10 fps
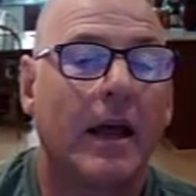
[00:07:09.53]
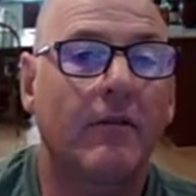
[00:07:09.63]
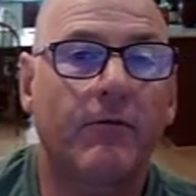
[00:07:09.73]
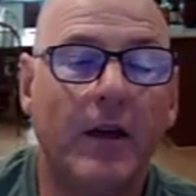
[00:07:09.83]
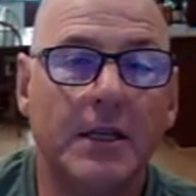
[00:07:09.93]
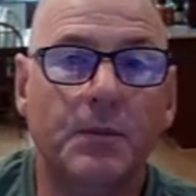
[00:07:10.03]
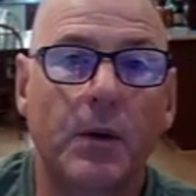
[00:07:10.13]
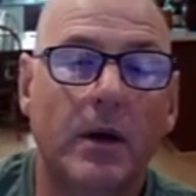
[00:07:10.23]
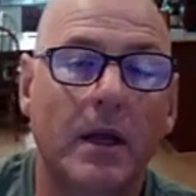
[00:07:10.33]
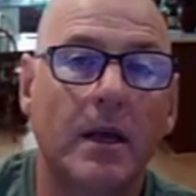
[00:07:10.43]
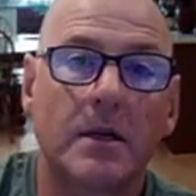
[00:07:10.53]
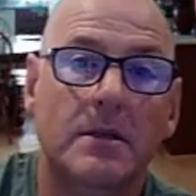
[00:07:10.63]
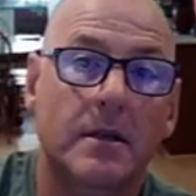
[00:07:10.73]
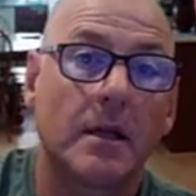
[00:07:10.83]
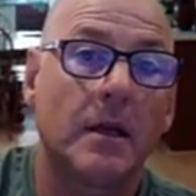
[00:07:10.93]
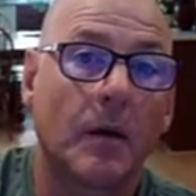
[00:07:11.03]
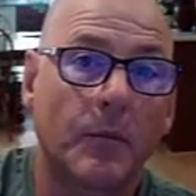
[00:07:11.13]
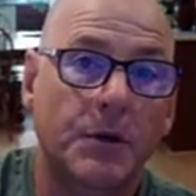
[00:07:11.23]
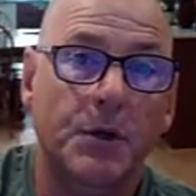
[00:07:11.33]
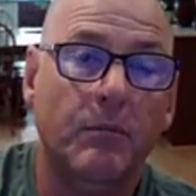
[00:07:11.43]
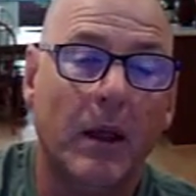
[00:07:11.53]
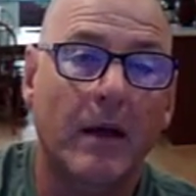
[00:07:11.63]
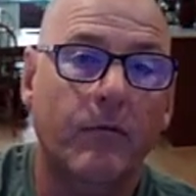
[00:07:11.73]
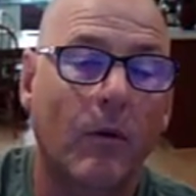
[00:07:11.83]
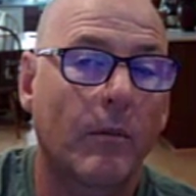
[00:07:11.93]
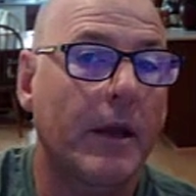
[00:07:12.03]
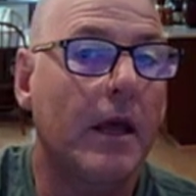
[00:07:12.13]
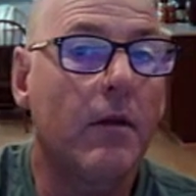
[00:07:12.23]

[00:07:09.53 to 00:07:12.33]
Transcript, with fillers: and Facebook is the number two platform